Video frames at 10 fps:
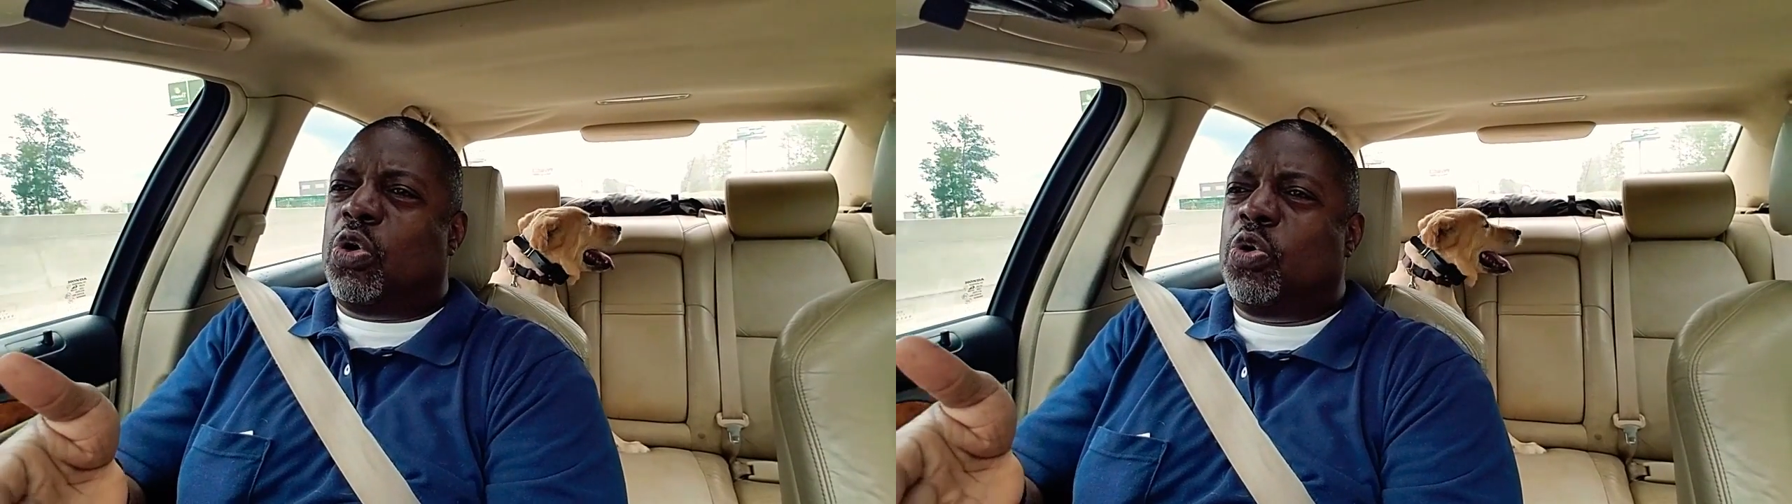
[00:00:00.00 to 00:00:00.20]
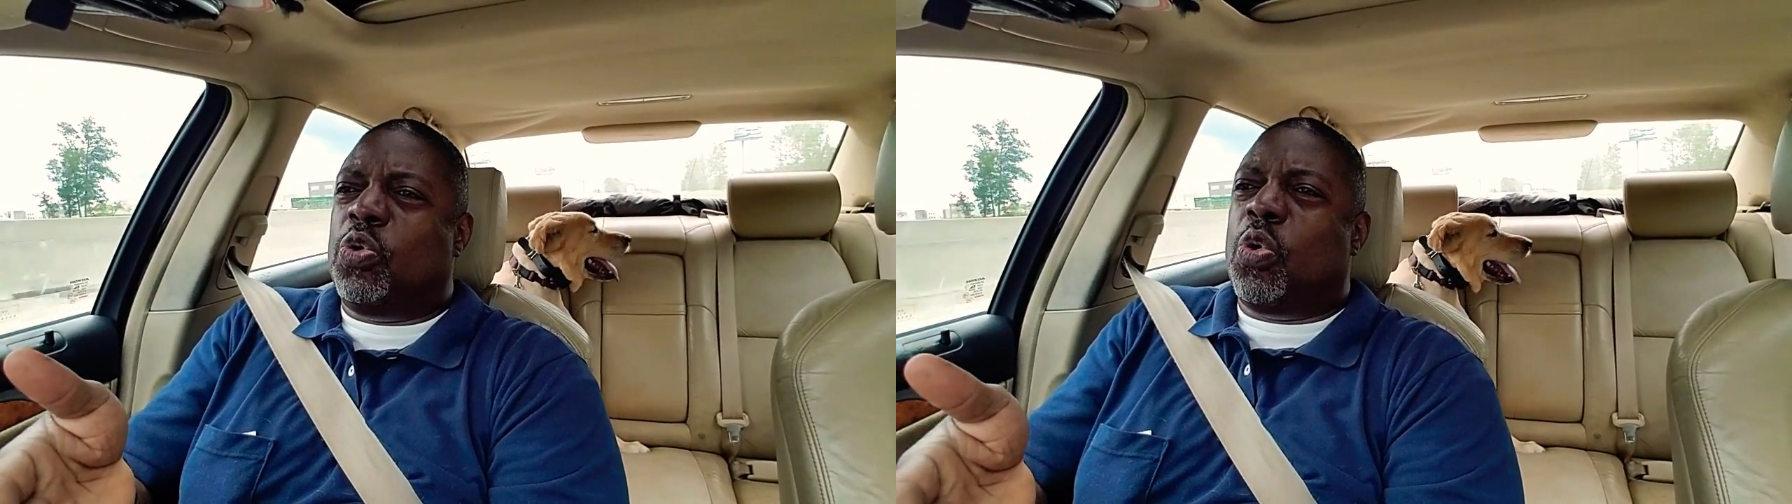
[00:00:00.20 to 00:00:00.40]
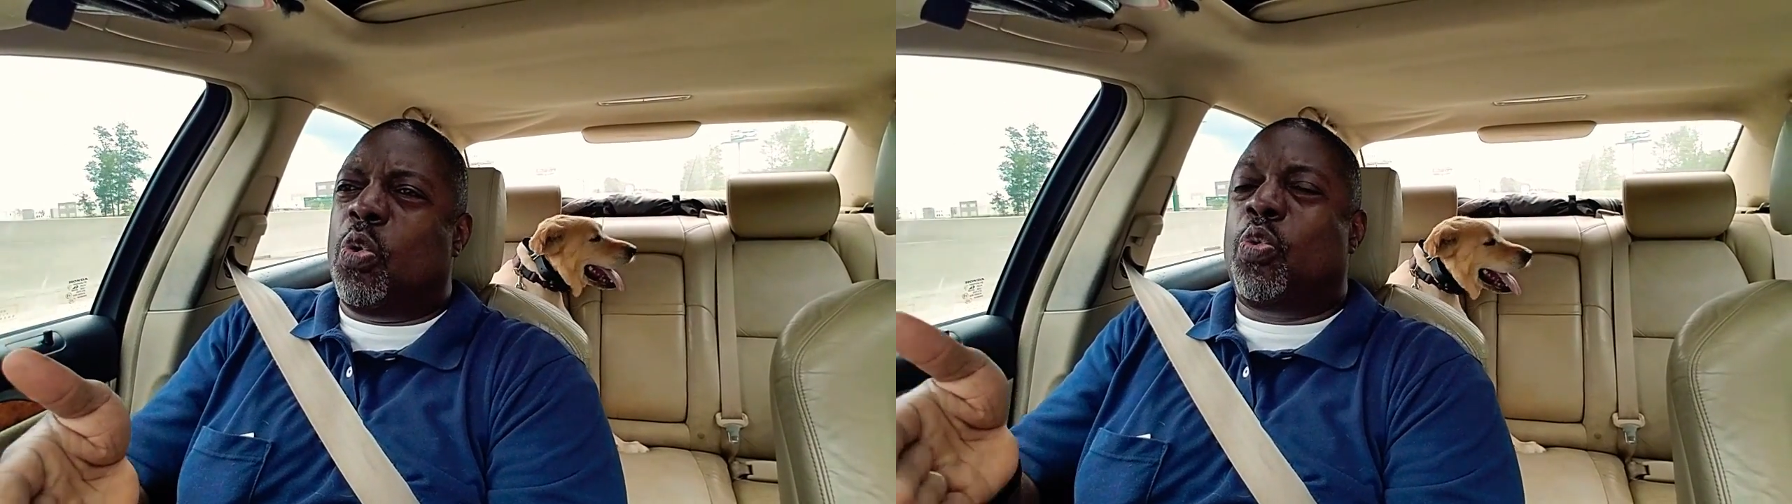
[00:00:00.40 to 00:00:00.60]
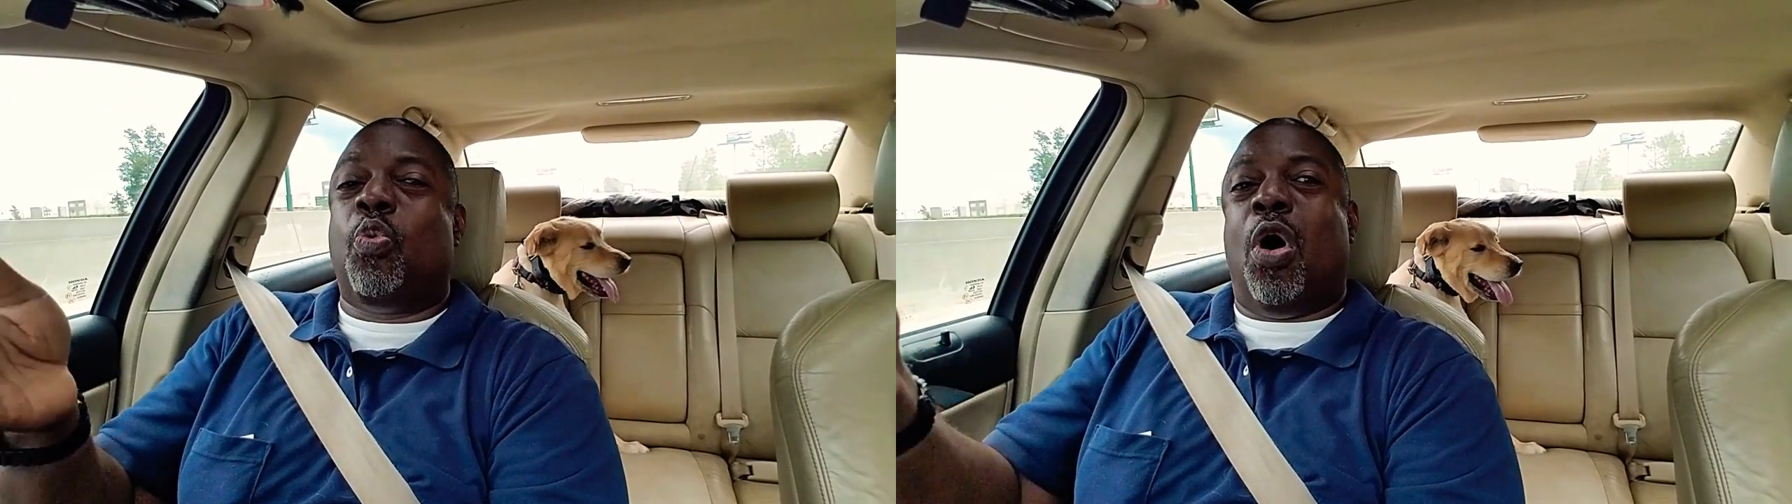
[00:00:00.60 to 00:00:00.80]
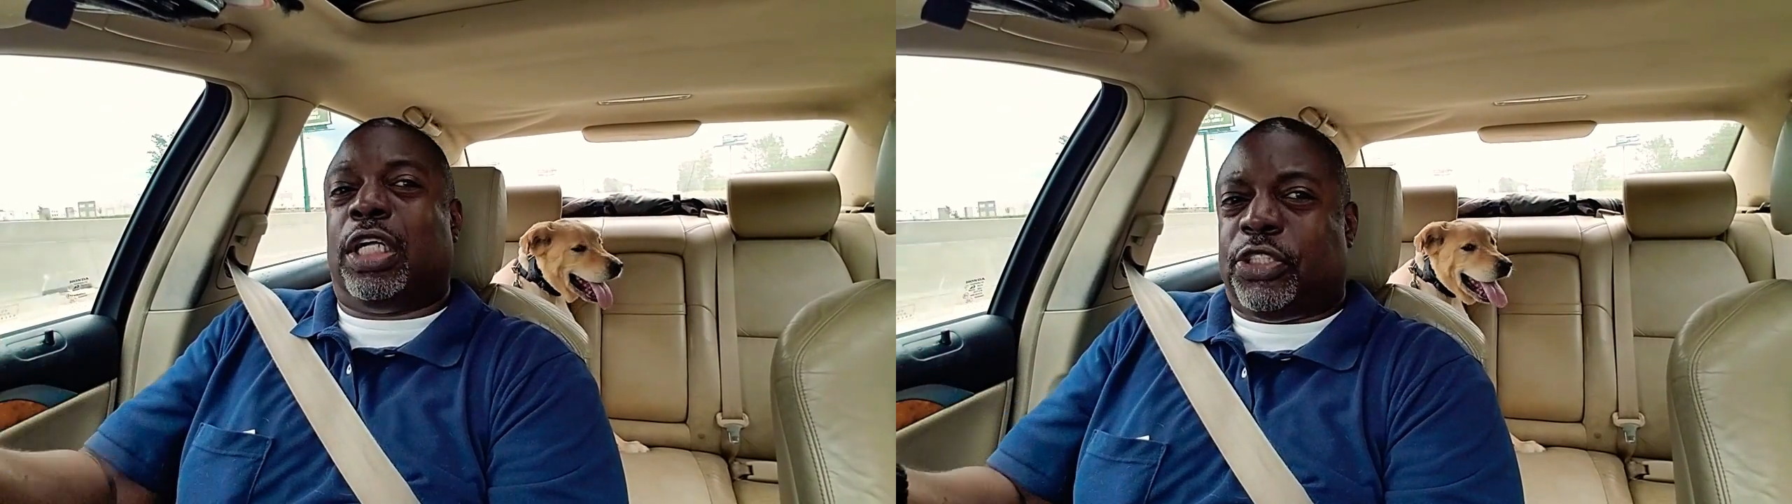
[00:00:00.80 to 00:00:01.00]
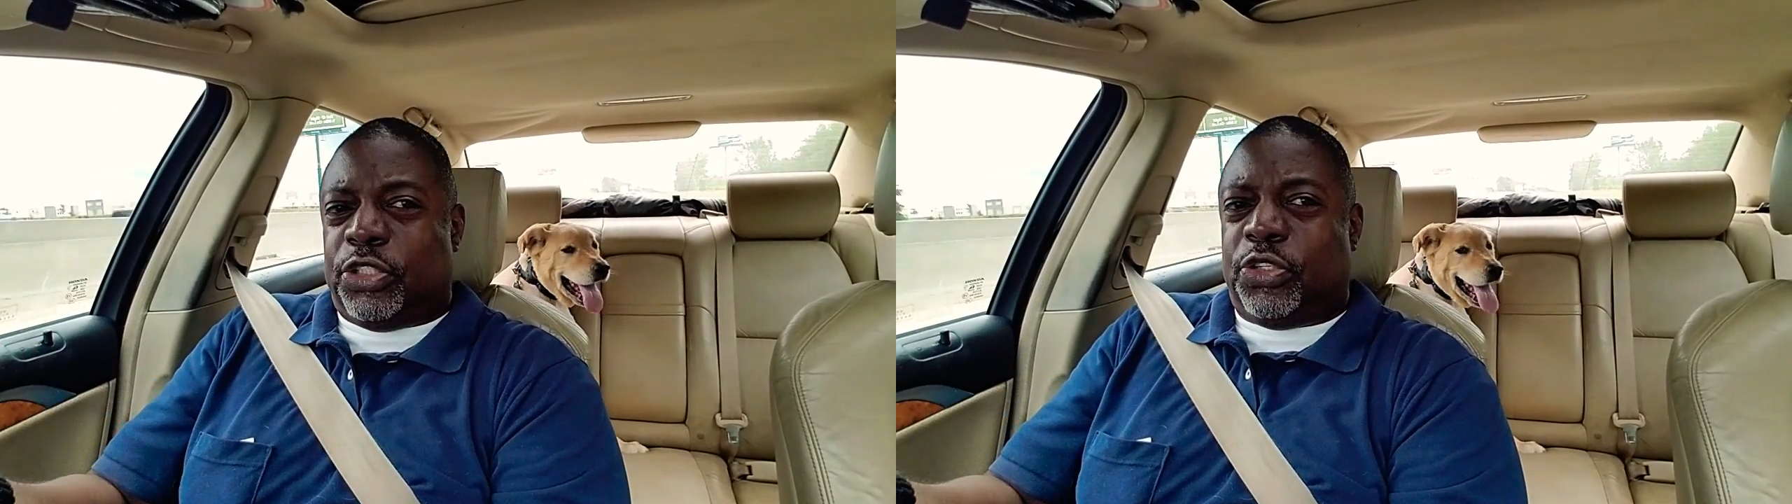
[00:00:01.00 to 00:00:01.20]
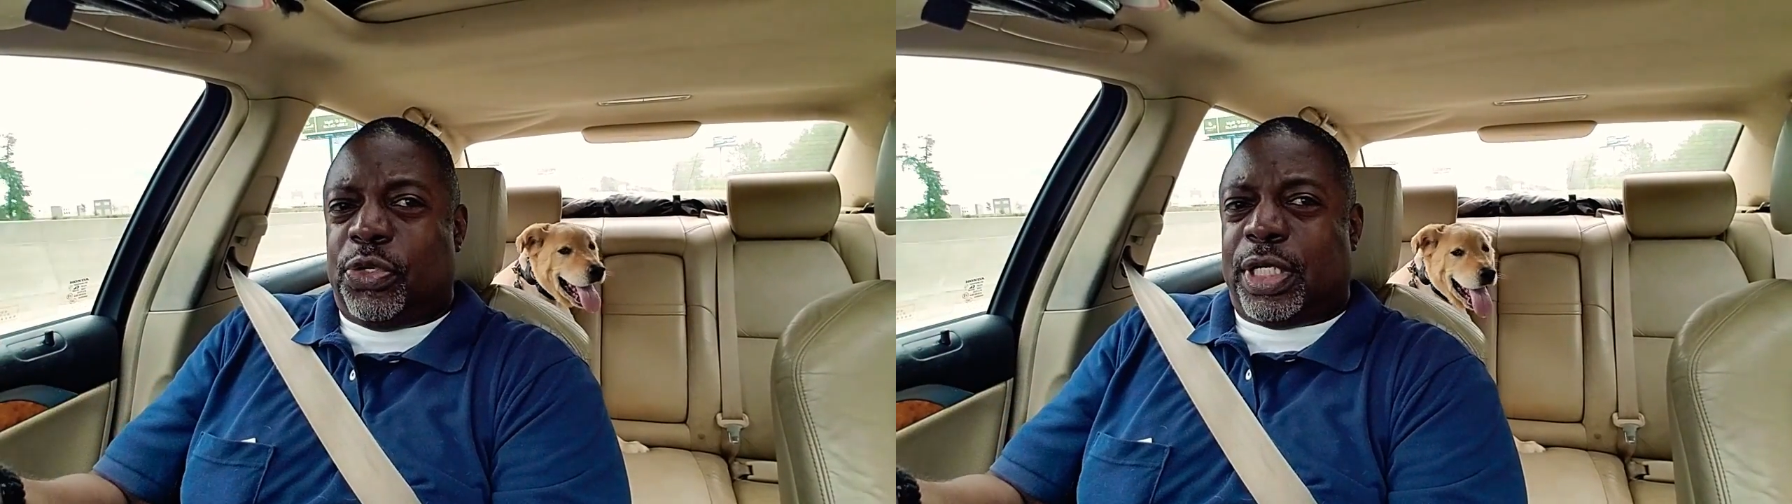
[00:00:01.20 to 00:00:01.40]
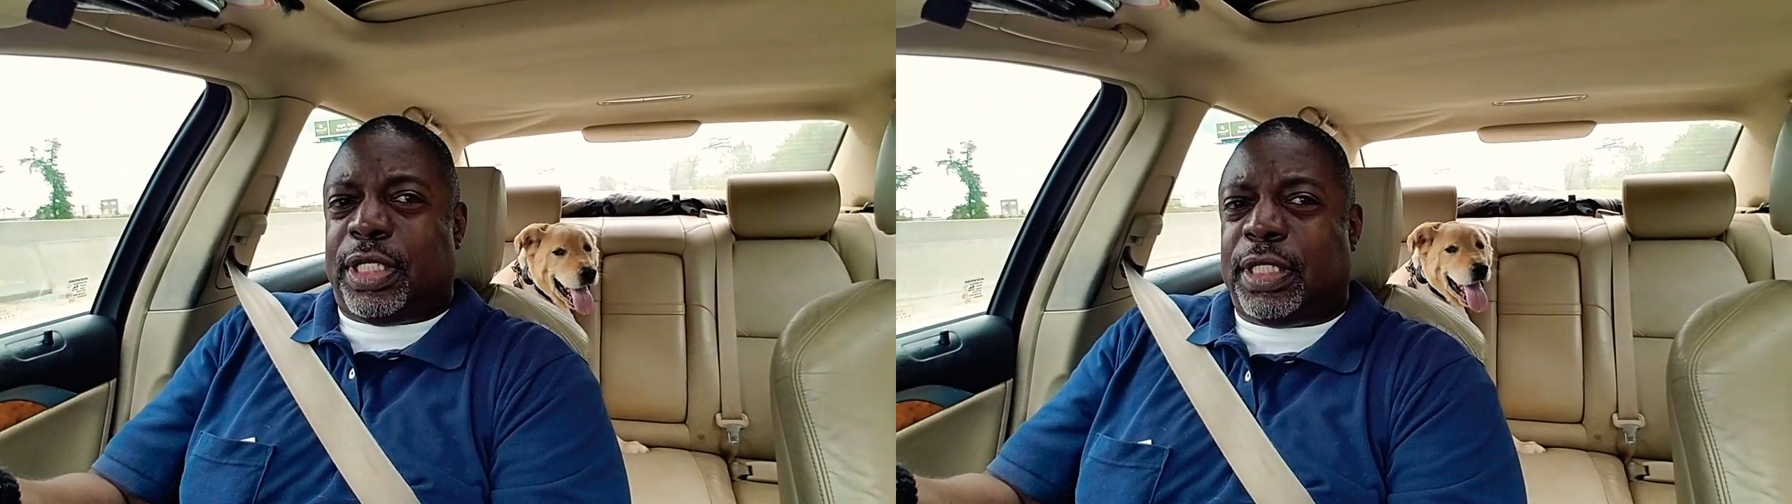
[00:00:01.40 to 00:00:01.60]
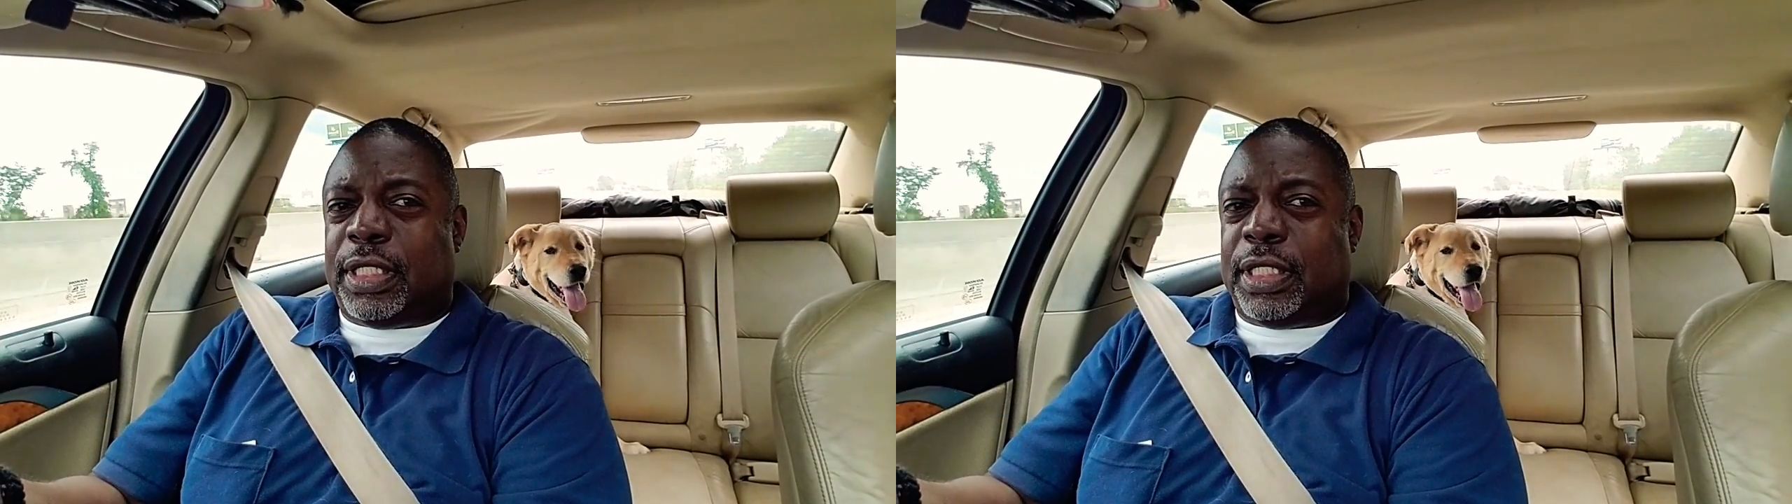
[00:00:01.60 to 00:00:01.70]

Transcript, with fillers: who want to do it